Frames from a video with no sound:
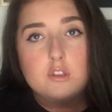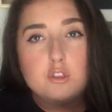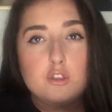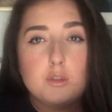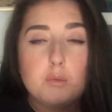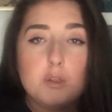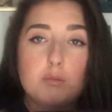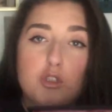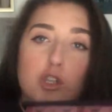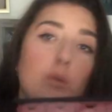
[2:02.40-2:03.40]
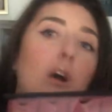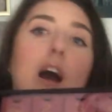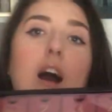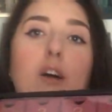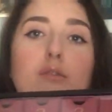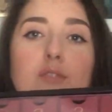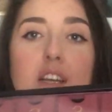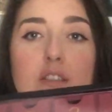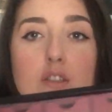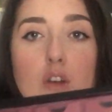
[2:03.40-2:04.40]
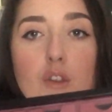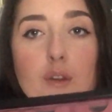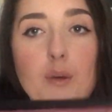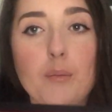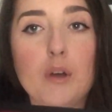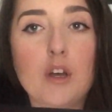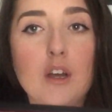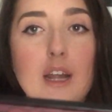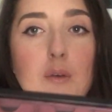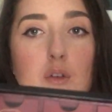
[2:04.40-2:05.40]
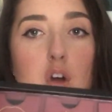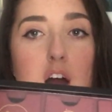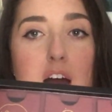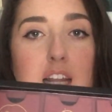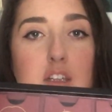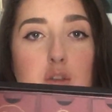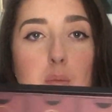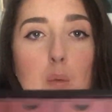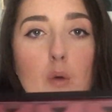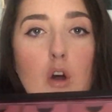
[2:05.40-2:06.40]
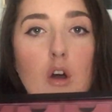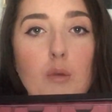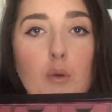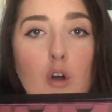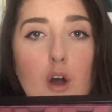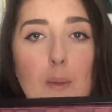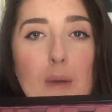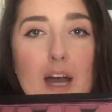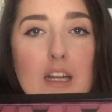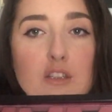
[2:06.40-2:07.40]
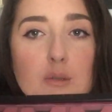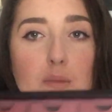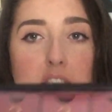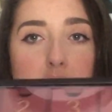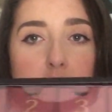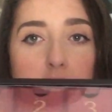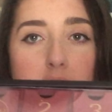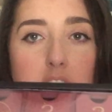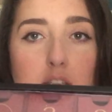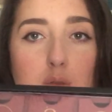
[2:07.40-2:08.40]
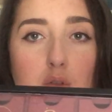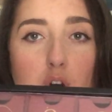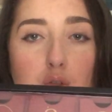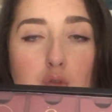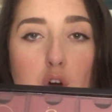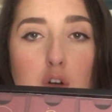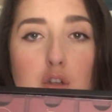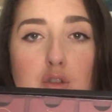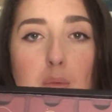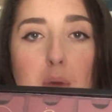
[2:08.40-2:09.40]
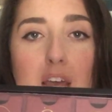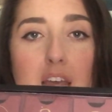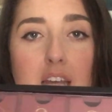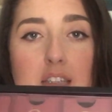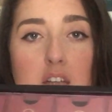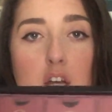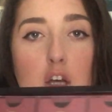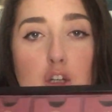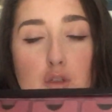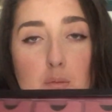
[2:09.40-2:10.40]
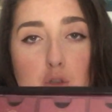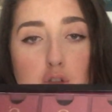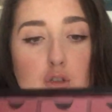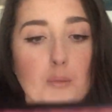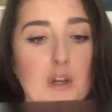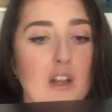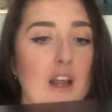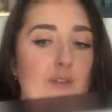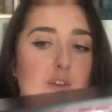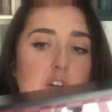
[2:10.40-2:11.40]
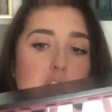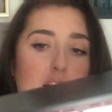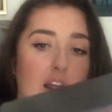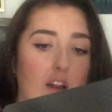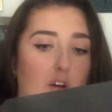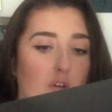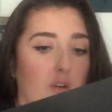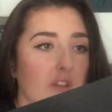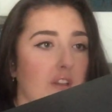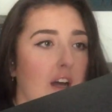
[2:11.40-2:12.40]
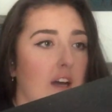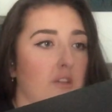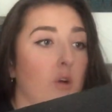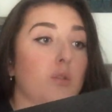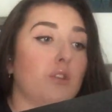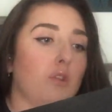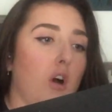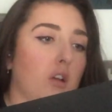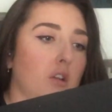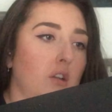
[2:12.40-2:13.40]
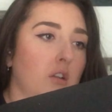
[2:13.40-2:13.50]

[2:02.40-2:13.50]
so some of them do have faces on them like we've got Harry as number 1 we've got Hermione as number 6 we've got Ron as number 8 Dumbledore as number 11 and then on the other side oh they've got